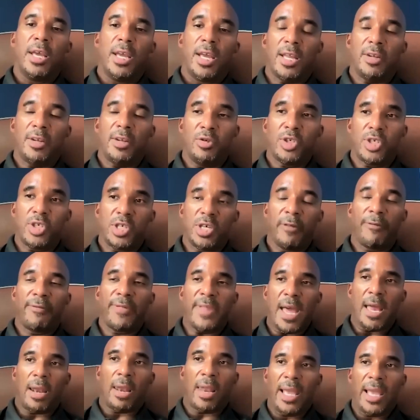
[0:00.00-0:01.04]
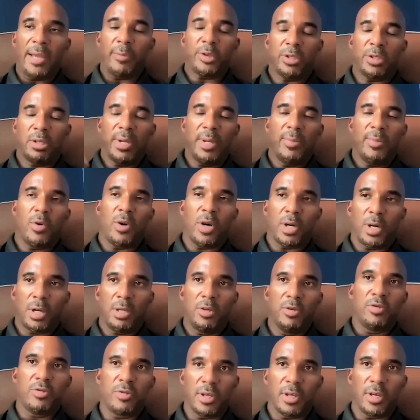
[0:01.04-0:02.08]
and you shift that language to be more
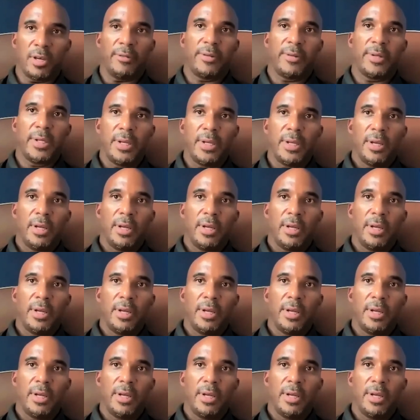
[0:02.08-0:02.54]
inclusive.